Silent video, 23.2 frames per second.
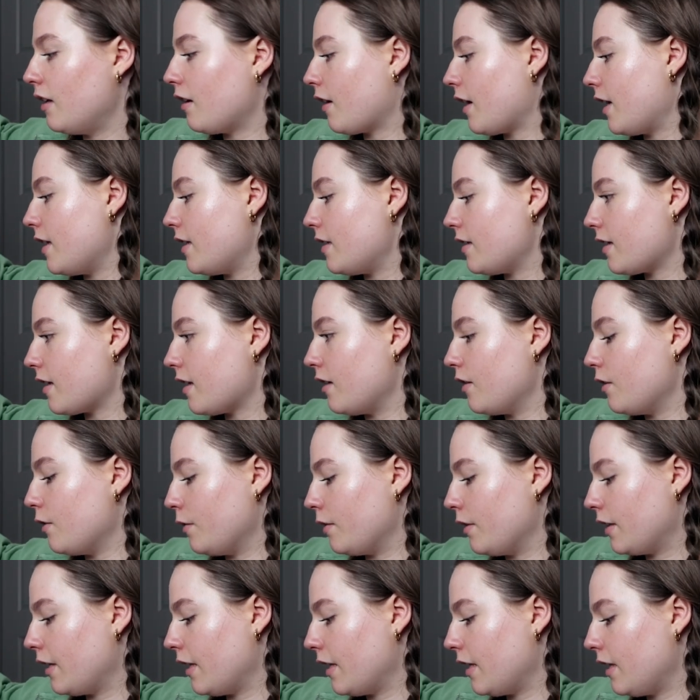Okay,
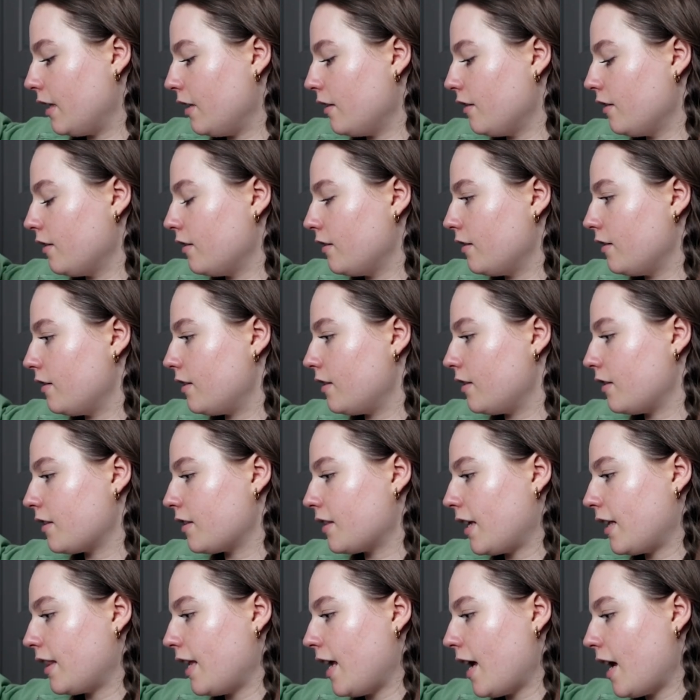so Kiehl's
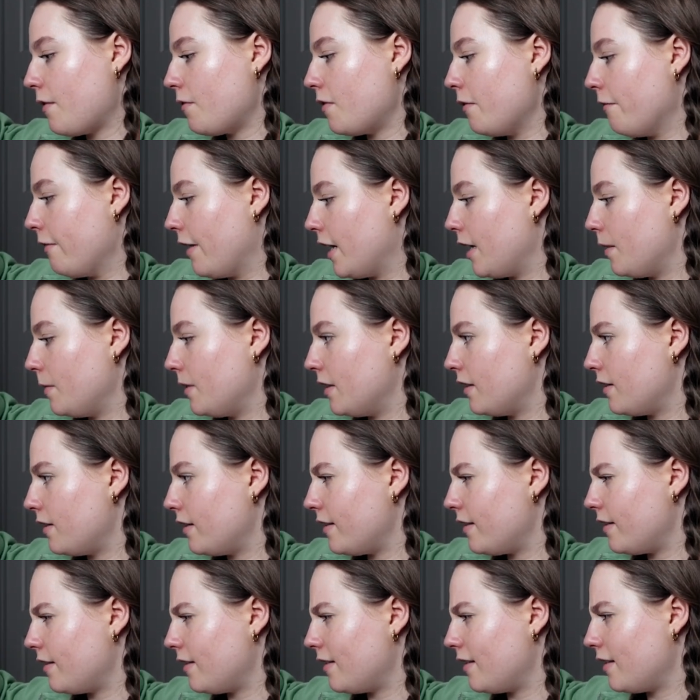looks like they have a vitamin
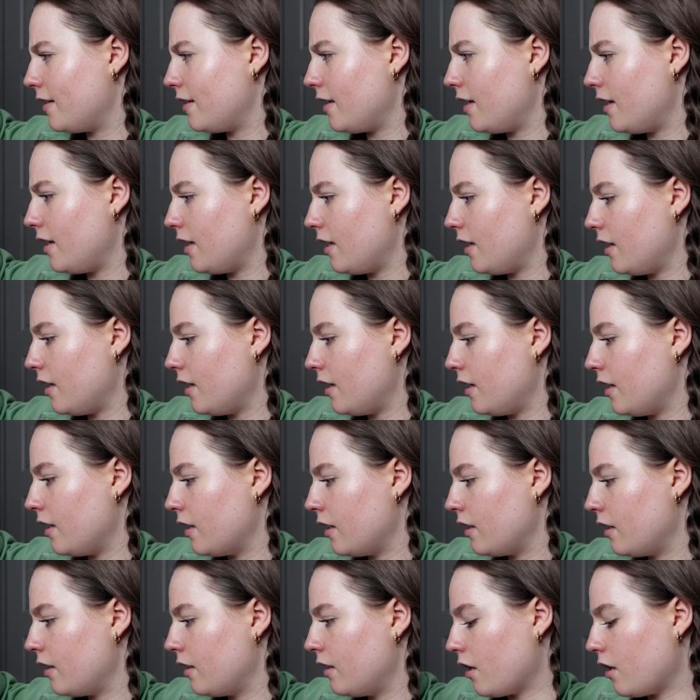C